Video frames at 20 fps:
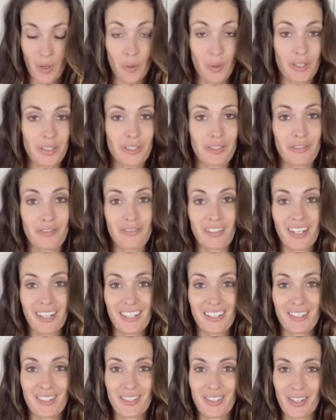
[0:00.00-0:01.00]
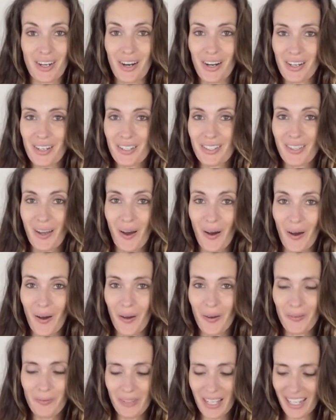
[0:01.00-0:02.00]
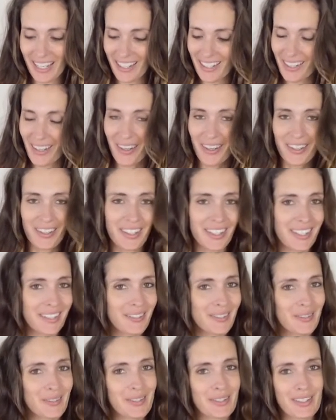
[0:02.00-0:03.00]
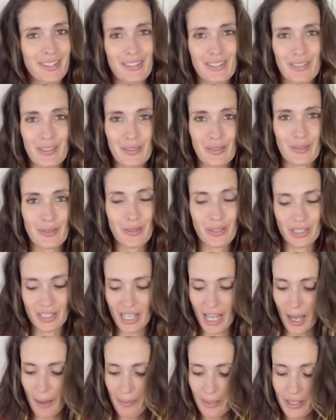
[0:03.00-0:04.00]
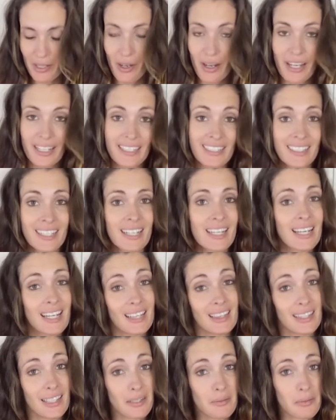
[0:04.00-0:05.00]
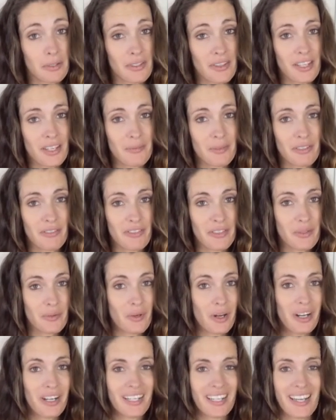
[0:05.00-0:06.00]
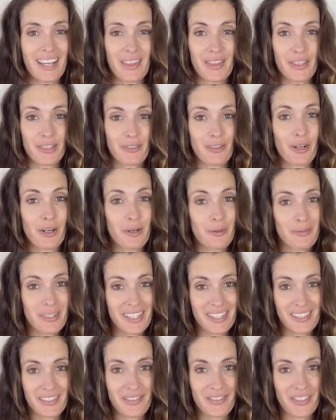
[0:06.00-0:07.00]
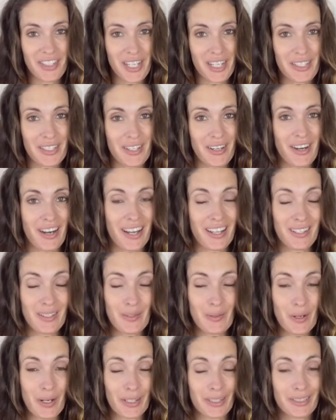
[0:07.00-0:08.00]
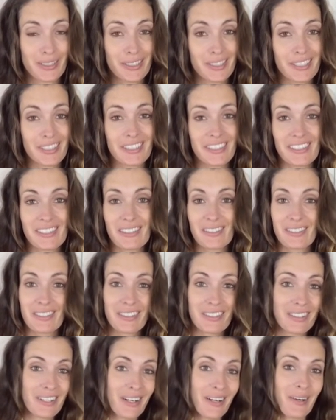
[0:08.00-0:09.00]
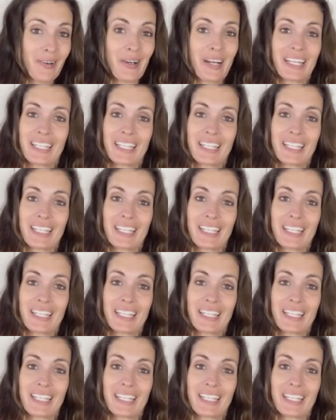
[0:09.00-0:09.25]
Once you've got your jars all made, all you gotta do is just screw the tops on, label them if you want, and throw them in the freezer, and you are good to go.